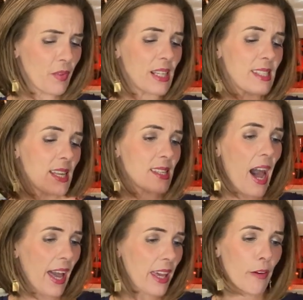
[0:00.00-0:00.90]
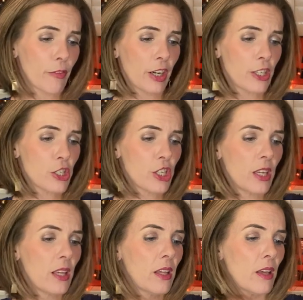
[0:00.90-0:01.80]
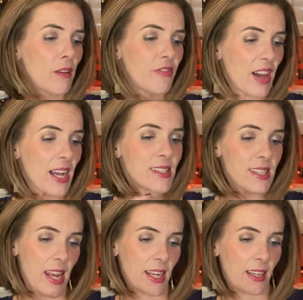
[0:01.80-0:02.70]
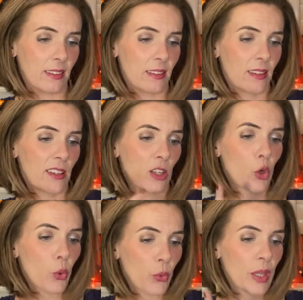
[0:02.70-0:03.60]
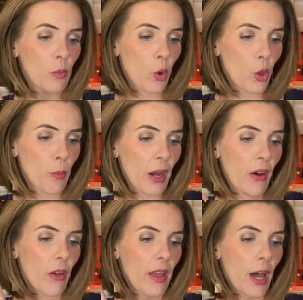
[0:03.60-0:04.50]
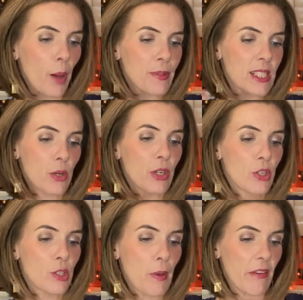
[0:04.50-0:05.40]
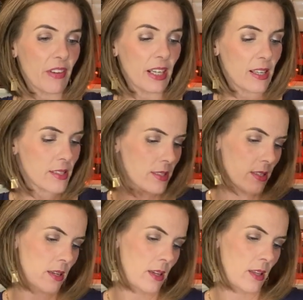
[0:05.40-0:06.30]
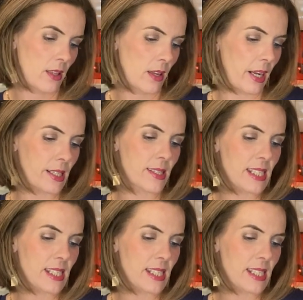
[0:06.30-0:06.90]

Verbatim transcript: It says high coverage, fast setting, cooling rollerball, helps to reduce puffiness. It's